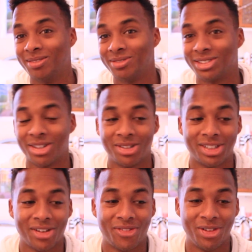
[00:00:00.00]
so it's
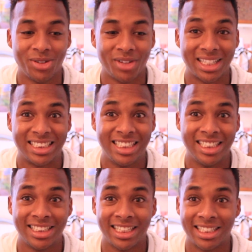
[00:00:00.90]
like full of like
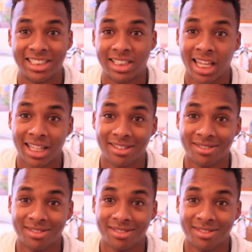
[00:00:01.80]
seasoning and just like